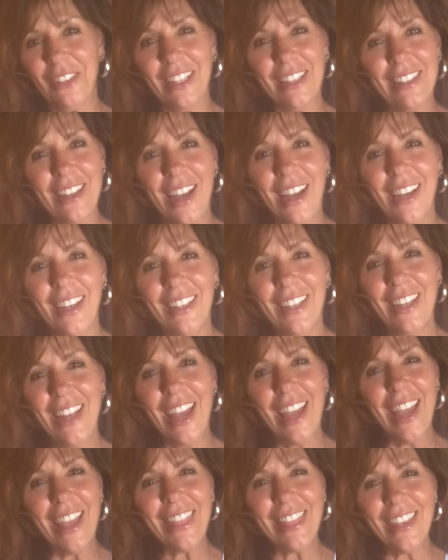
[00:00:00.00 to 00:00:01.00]
like that. And
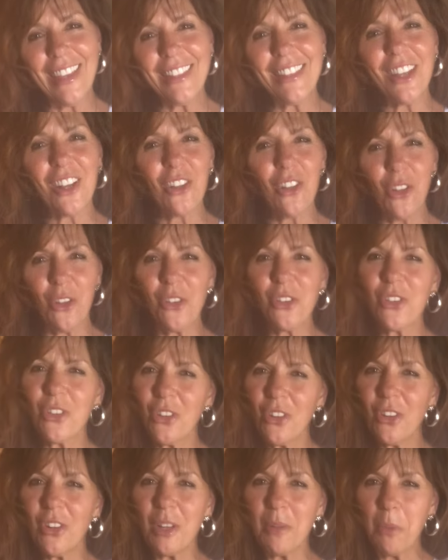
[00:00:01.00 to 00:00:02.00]
I, I think the
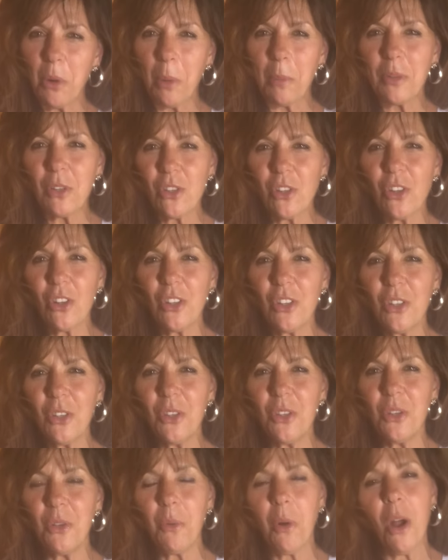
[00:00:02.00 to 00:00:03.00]
closer and more mature
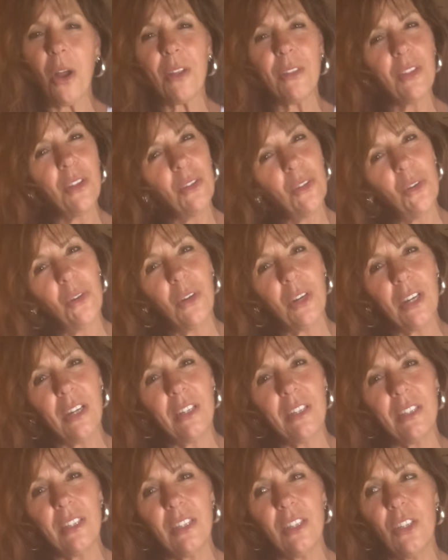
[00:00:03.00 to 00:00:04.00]
you are in the
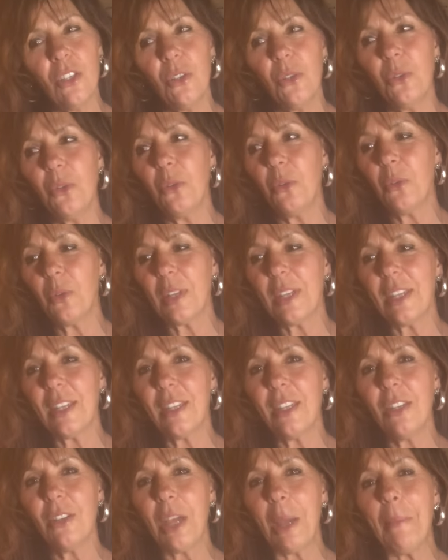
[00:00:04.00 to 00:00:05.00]
Lord, you
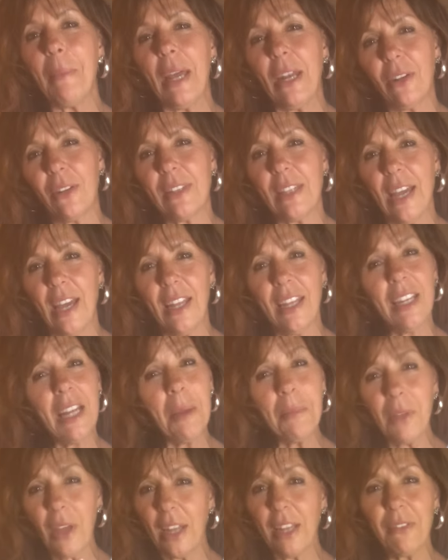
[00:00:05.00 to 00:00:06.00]
you get better at that. And
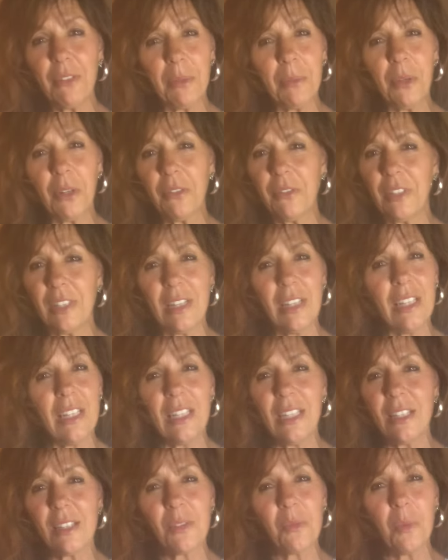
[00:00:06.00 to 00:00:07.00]
I'm not even perfect in
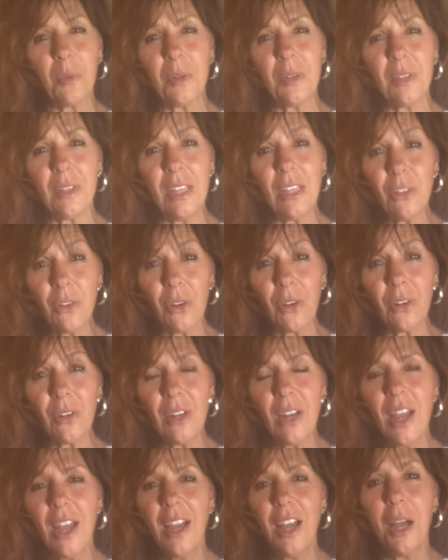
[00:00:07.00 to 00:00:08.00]
it as either.
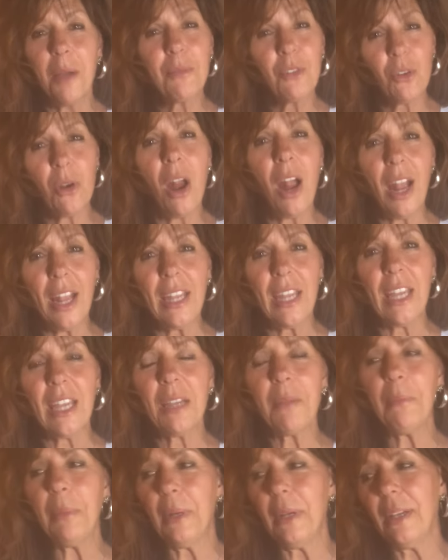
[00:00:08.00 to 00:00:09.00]
I'm
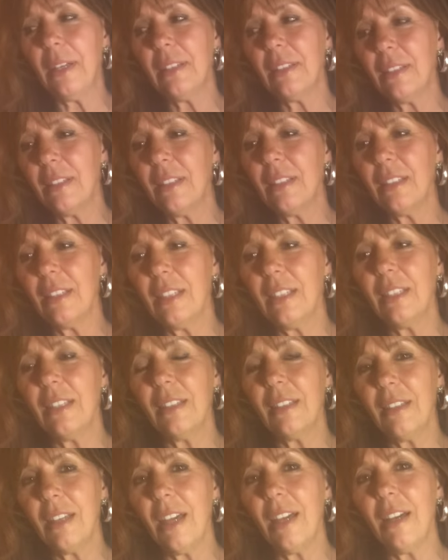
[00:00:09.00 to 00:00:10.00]
trying, but
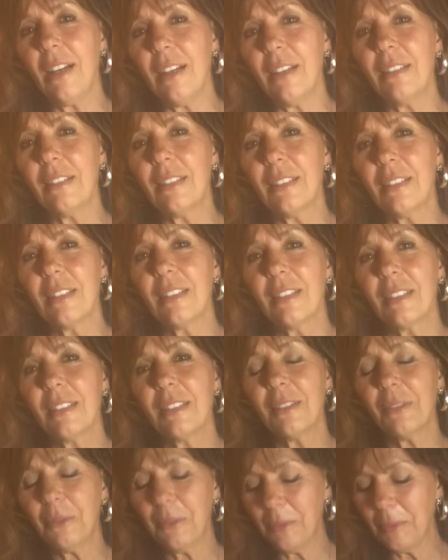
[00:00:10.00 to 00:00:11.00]
yeah,
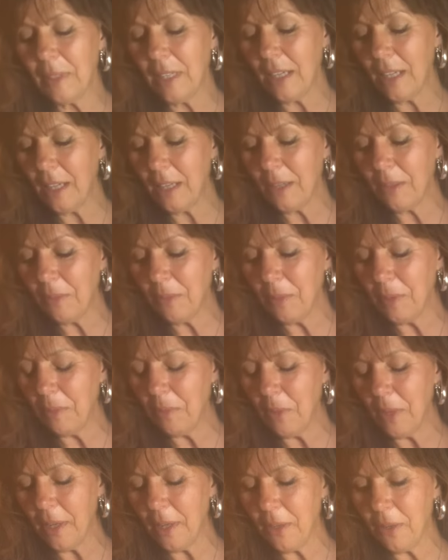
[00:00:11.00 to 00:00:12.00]
yeah, we want